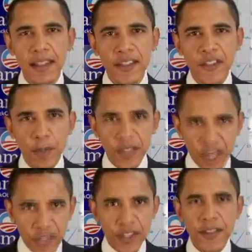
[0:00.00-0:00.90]
to your
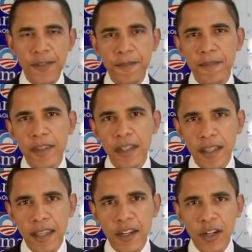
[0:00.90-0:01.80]
petitions
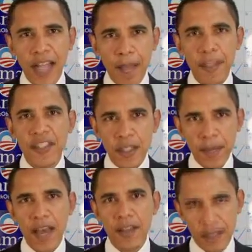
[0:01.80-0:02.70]
and your comments
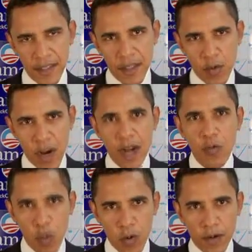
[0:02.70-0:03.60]
about the Iraq
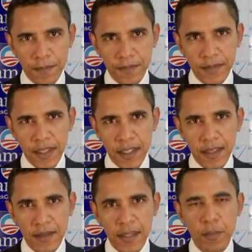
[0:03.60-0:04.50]
War,
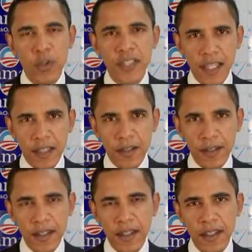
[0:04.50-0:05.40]
and in
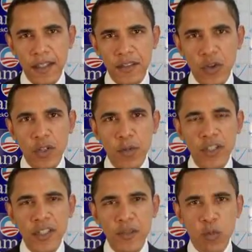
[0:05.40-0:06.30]
particular, George
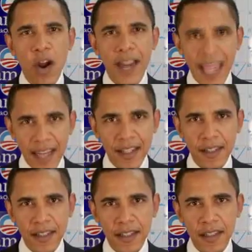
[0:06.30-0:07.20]
Bush's wrong-headed
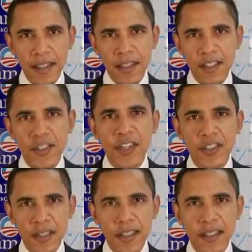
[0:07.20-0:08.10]

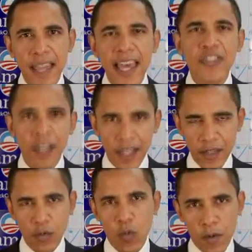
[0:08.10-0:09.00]
decision to
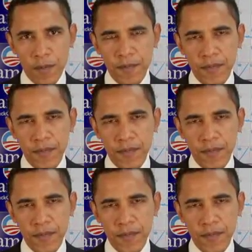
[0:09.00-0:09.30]
escalate the war.